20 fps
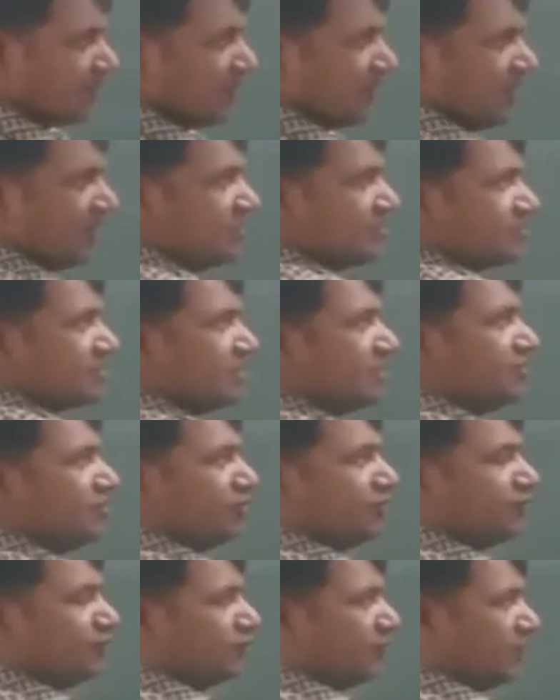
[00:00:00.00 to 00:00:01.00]
instead
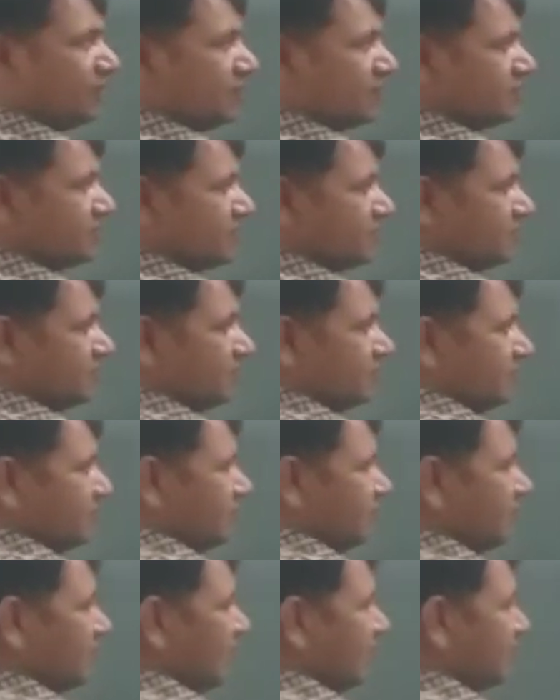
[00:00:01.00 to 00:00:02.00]
of words
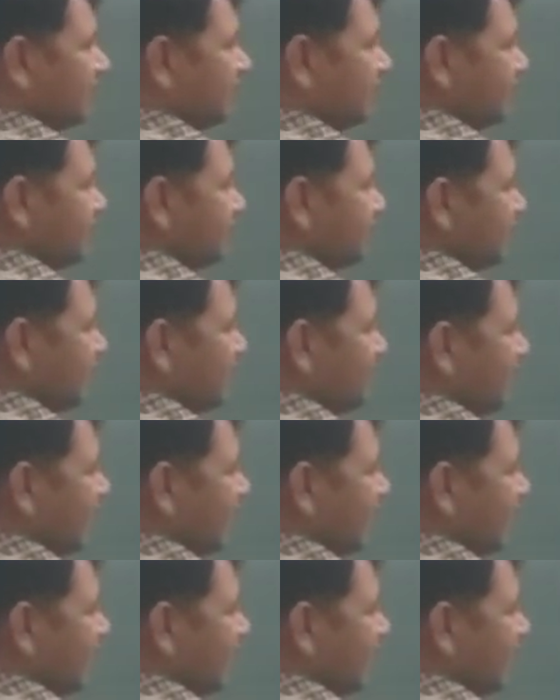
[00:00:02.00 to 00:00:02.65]
like this,